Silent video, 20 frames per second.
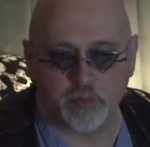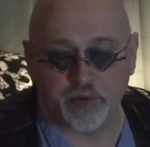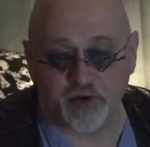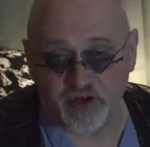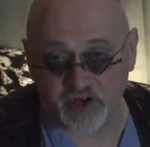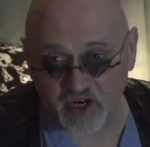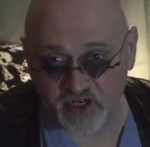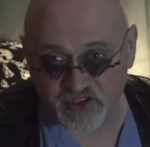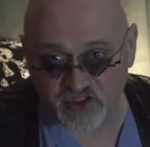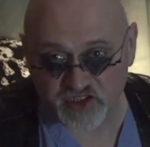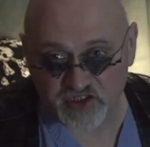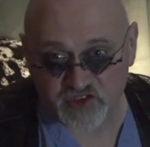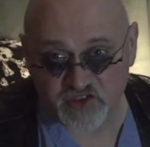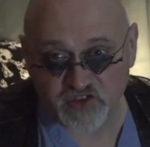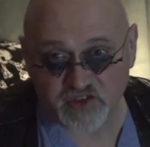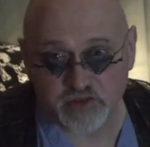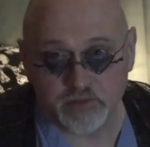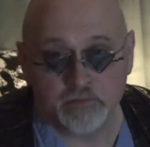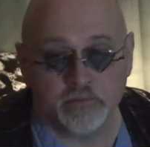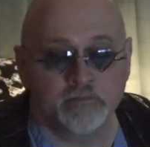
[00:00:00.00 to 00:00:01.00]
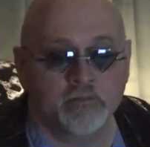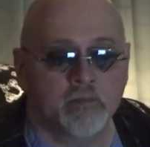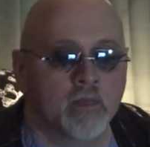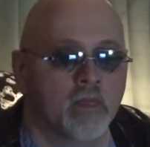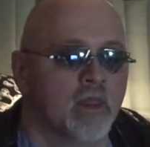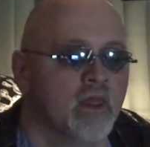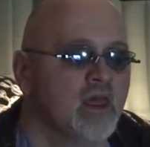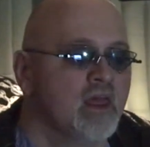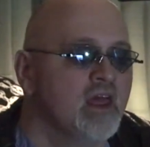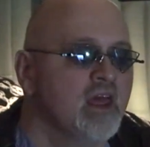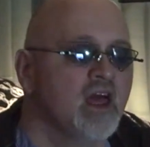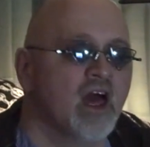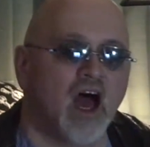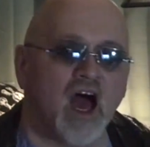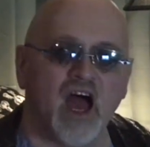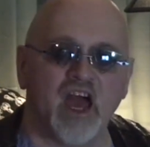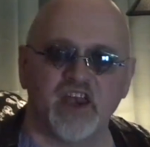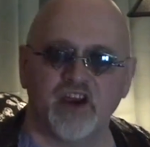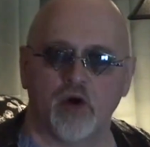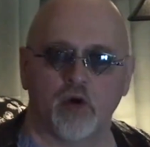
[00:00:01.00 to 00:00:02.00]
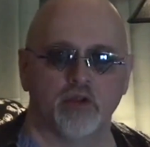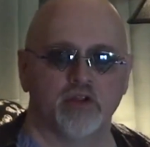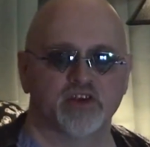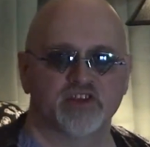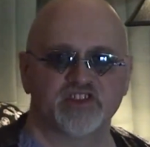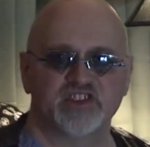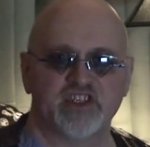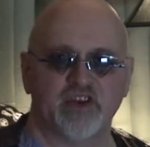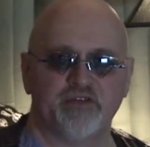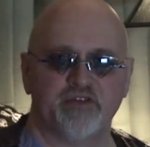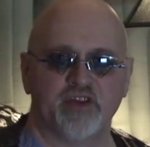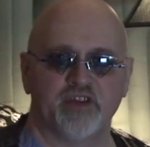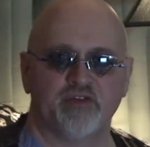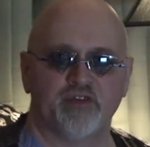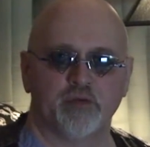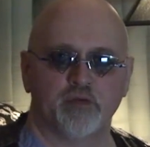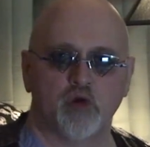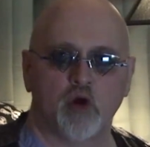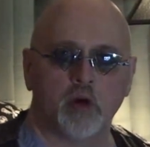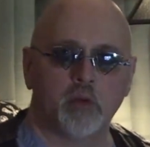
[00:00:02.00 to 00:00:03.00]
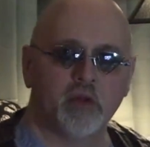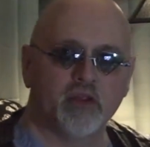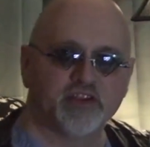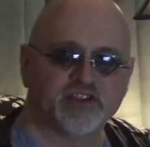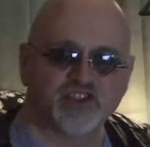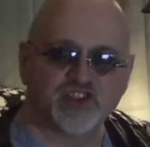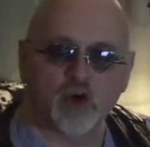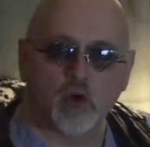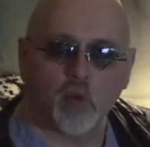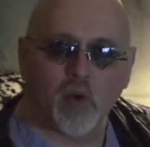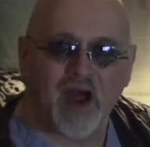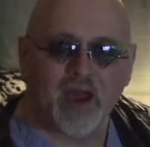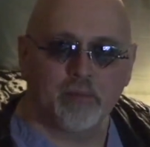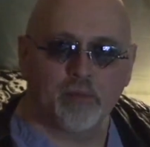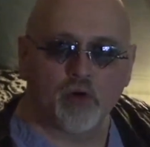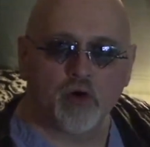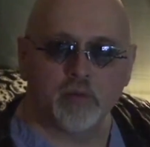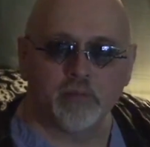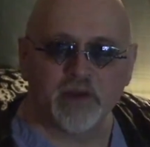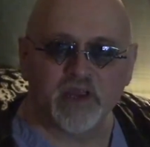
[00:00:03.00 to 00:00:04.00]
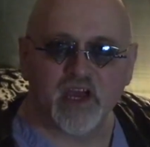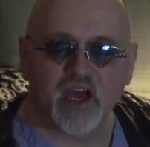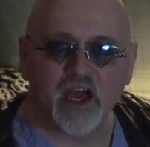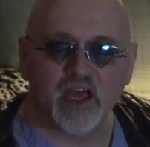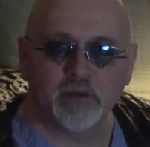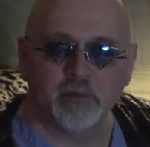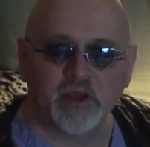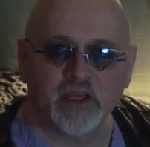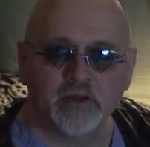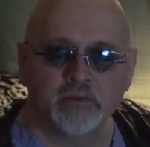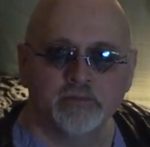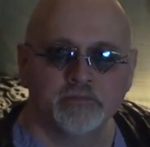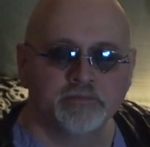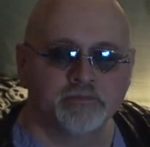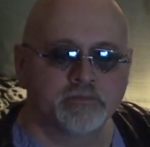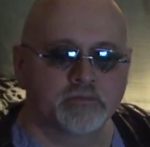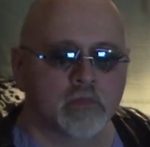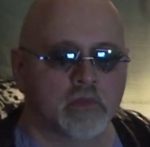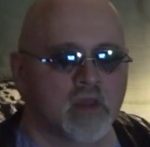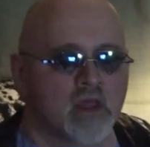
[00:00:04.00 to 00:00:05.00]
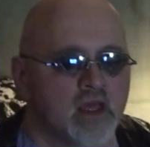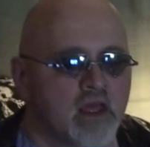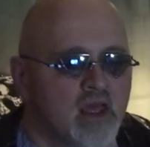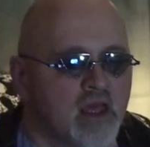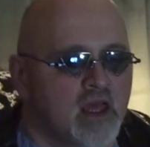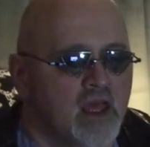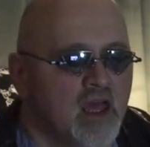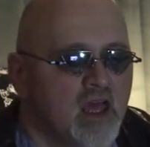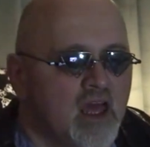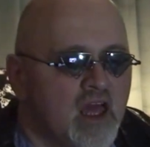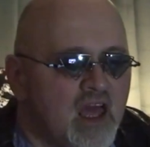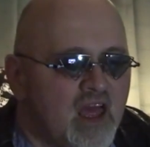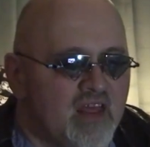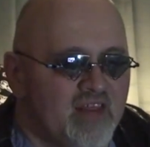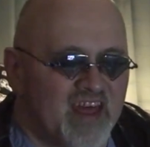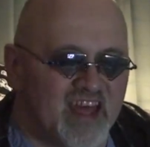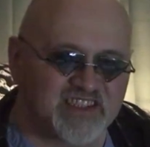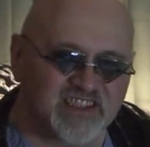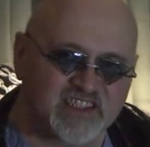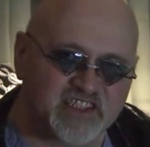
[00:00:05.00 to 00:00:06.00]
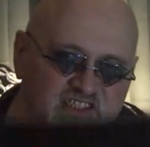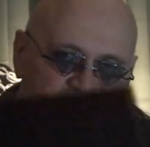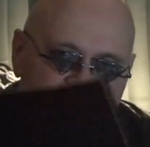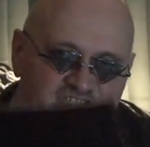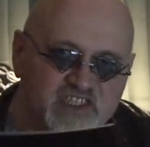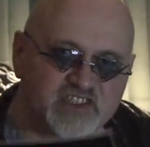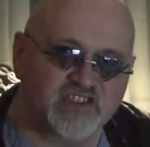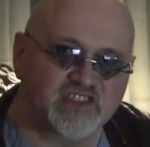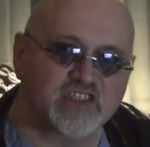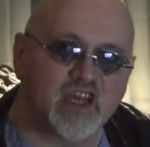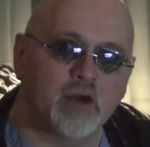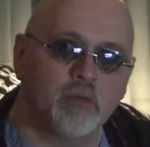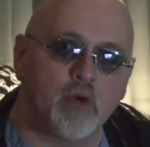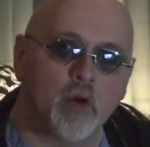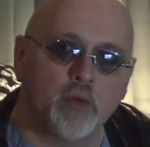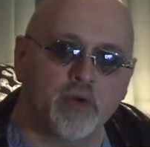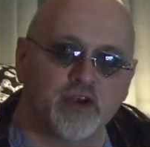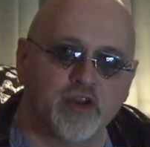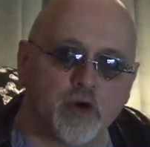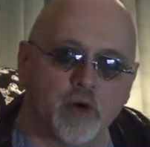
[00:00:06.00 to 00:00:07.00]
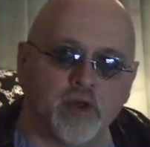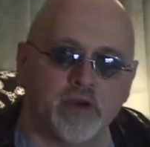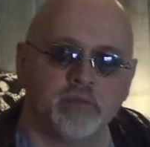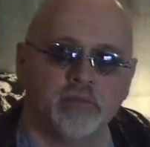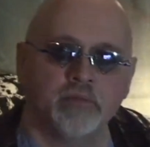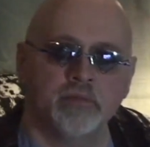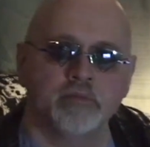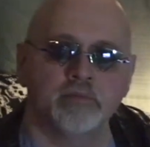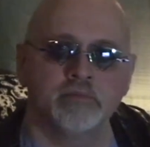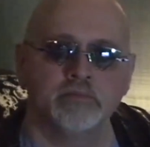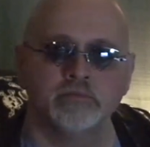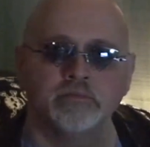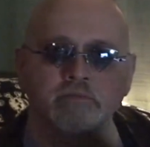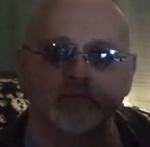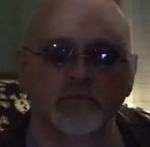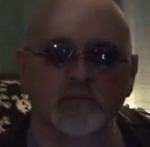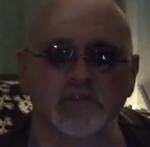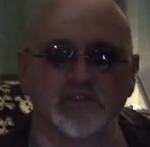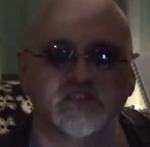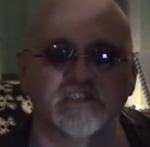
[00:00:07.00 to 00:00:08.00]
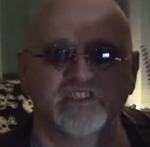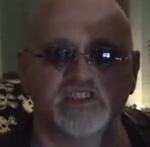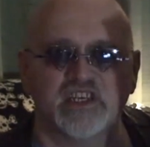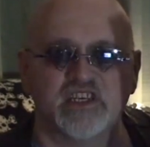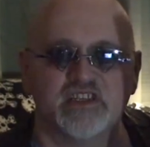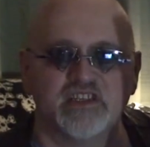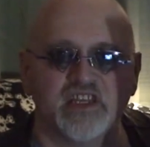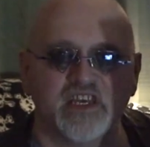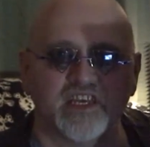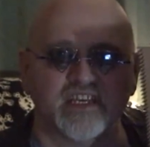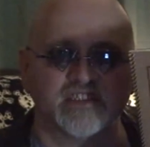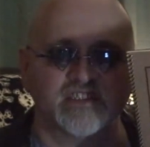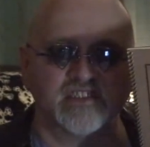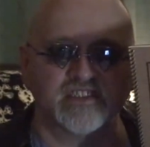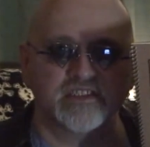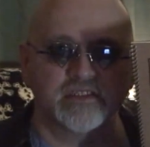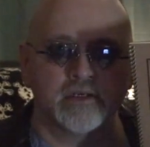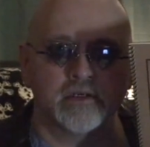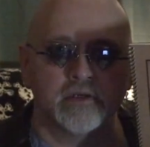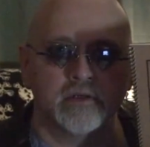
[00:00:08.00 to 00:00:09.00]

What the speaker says: Productions. I know it looks different from normal. There's no whiteboard behind me. That's because this time what we're doing, seeing this.